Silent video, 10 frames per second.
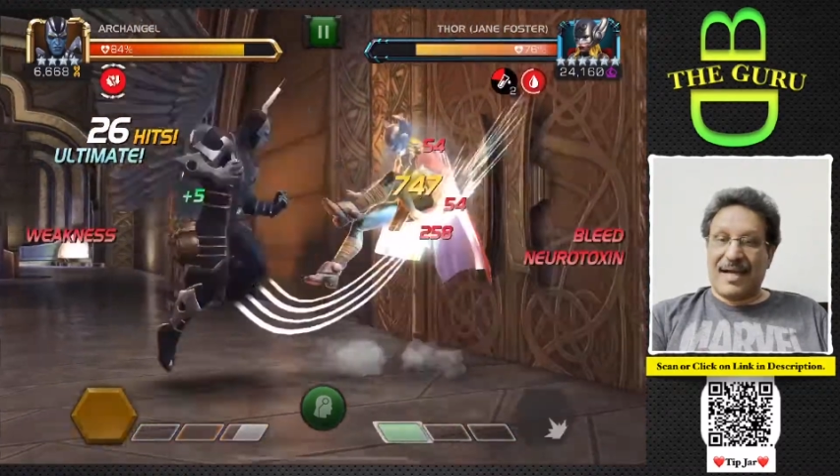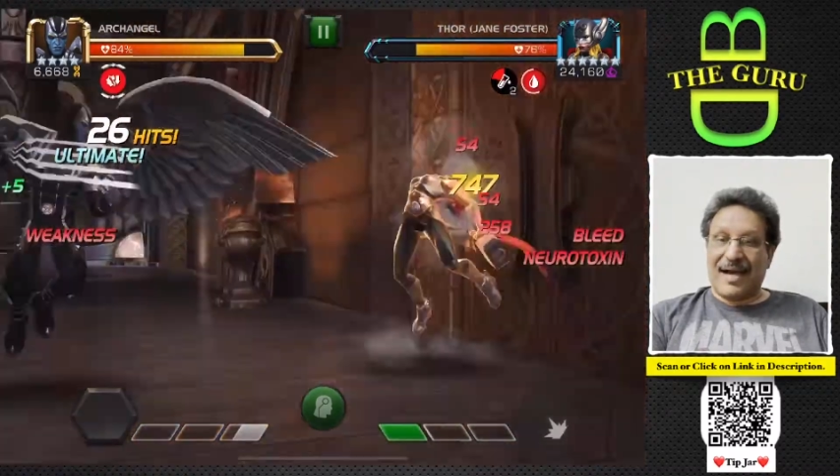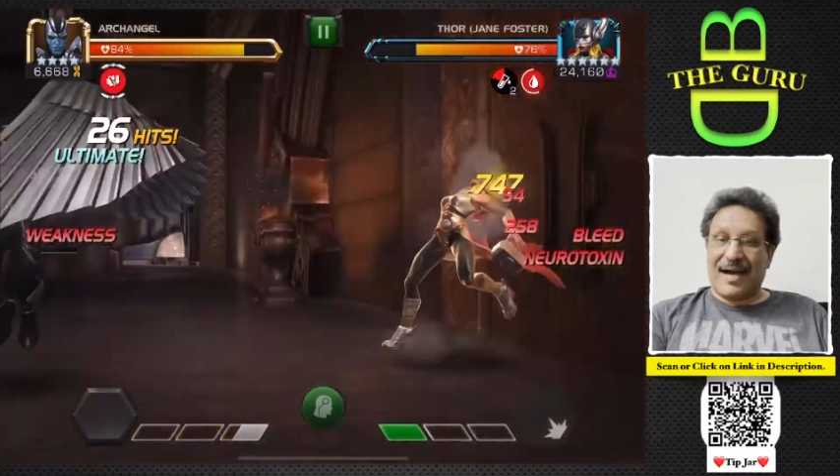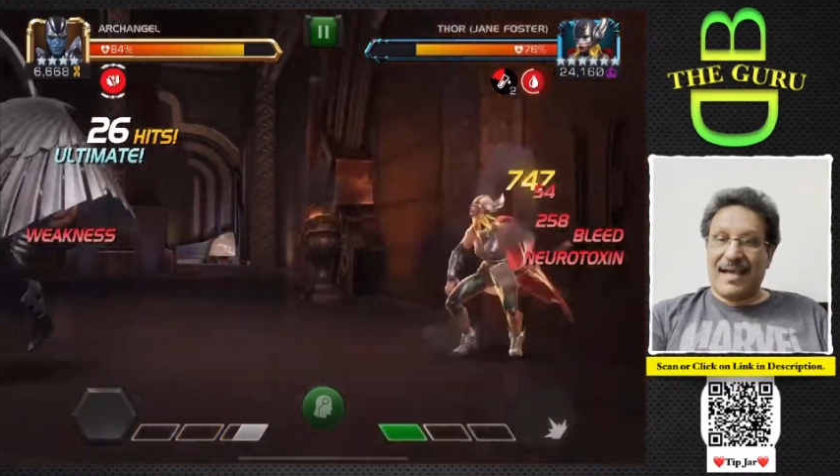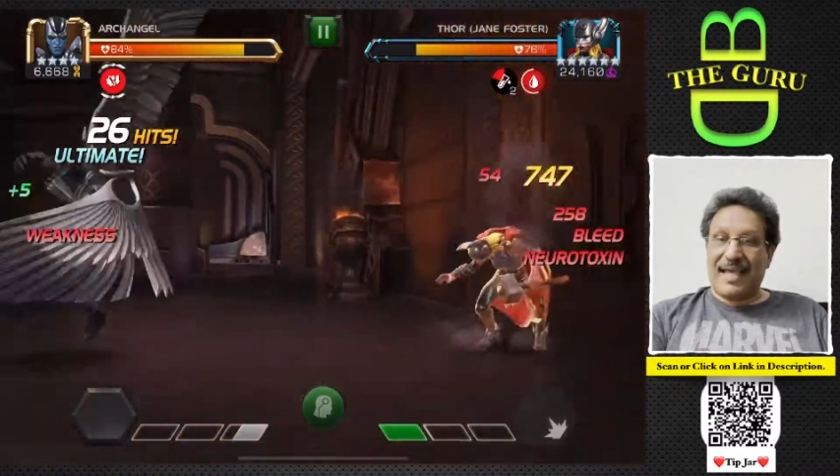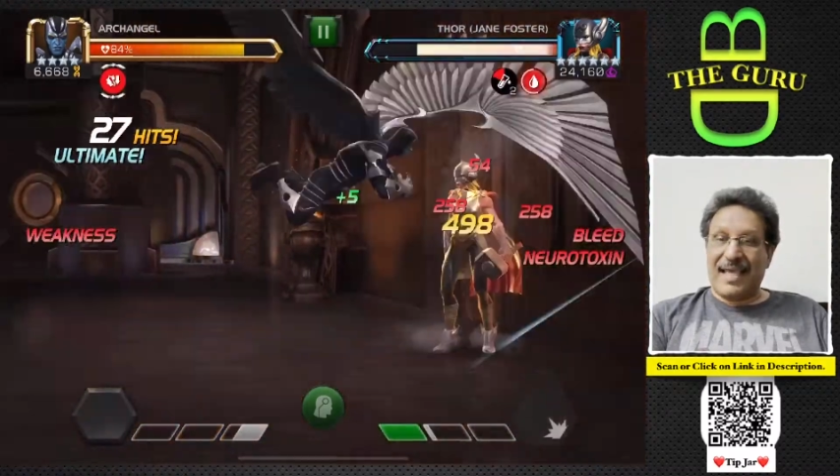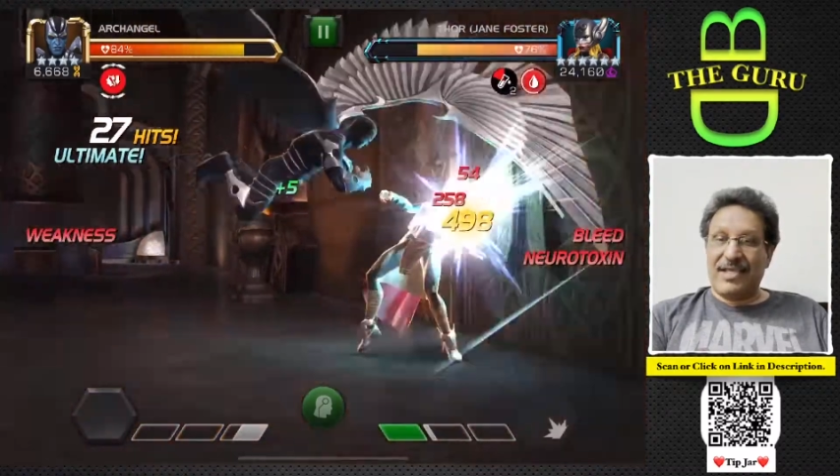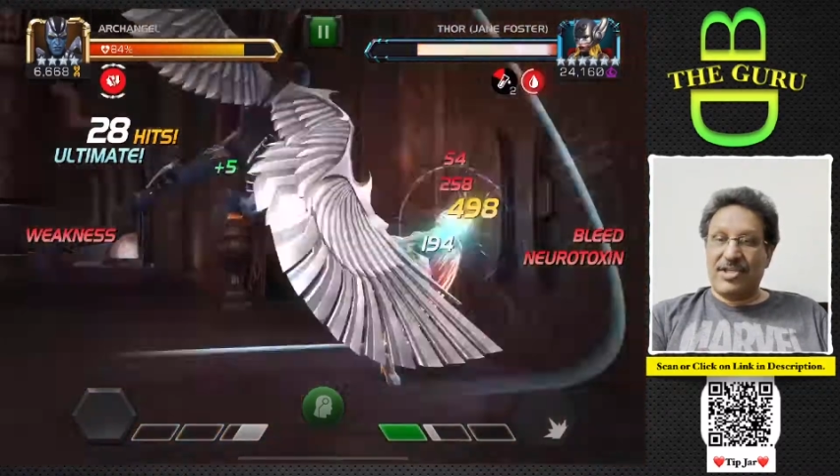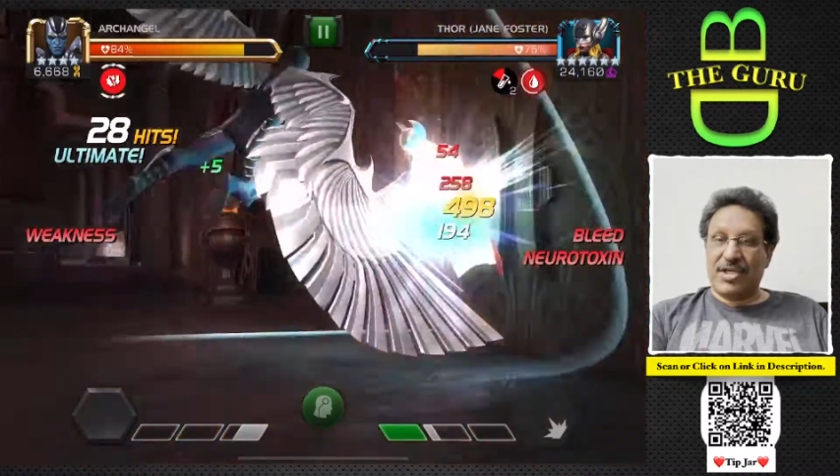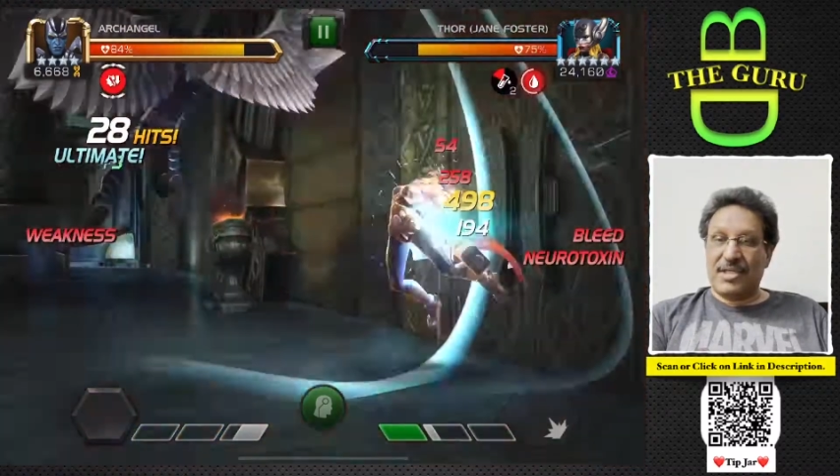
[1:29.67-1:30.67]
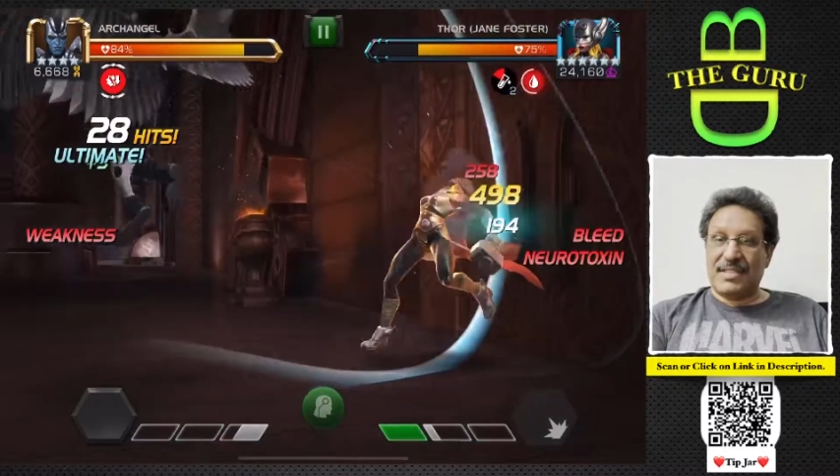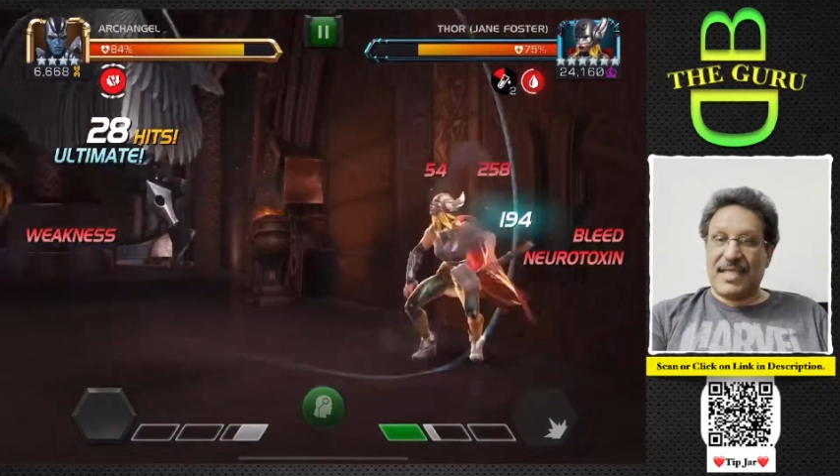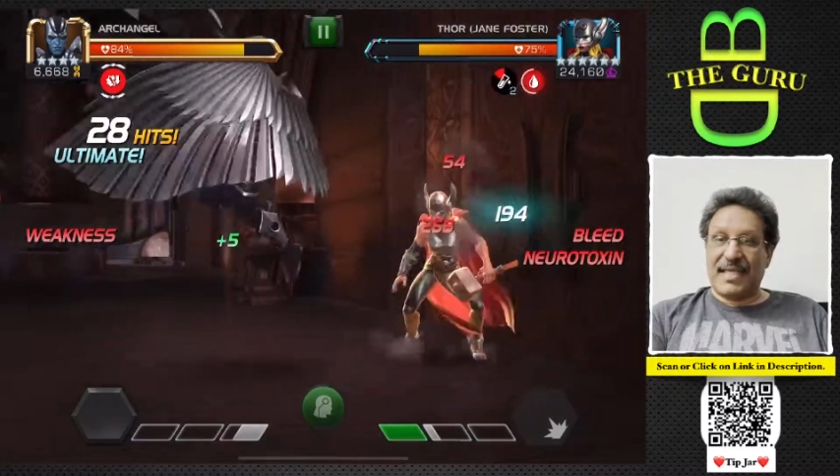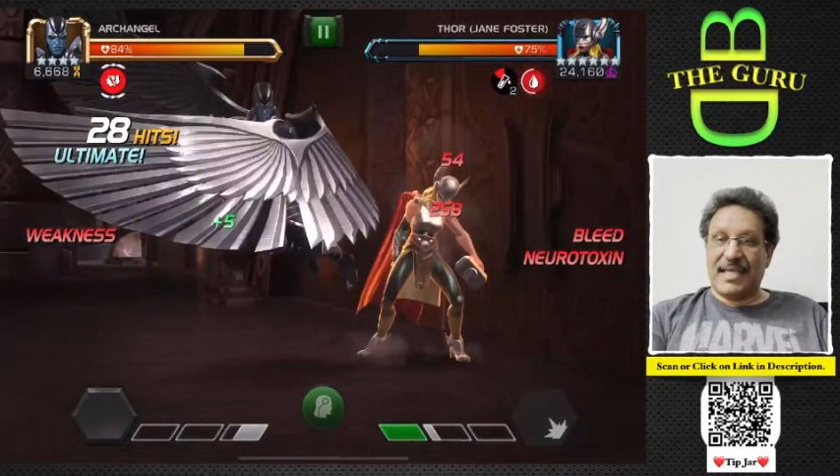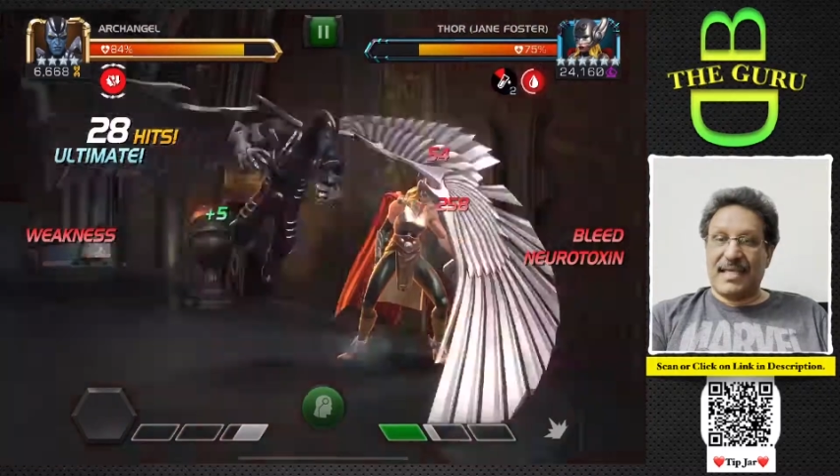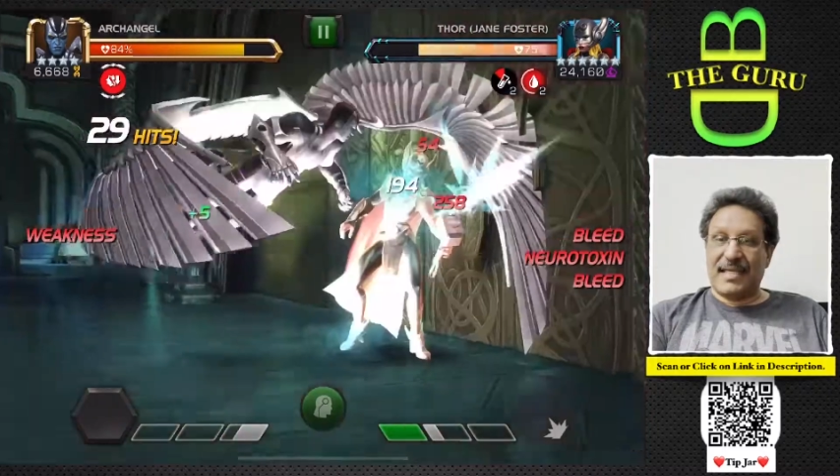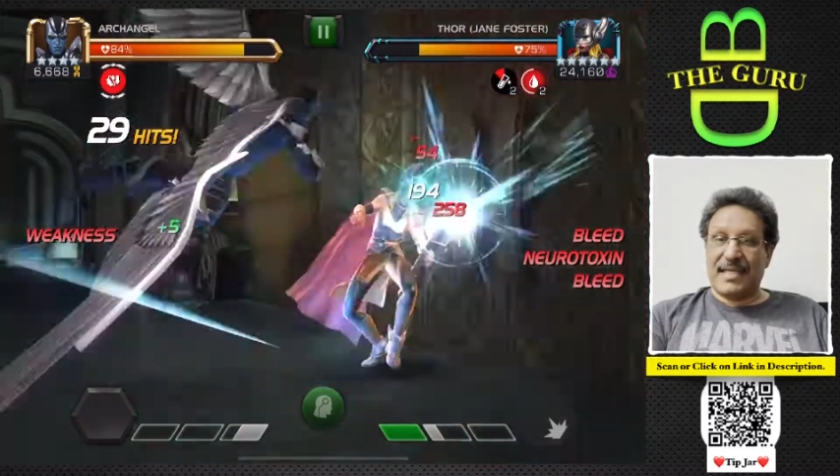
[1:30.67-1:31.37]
Archangel taking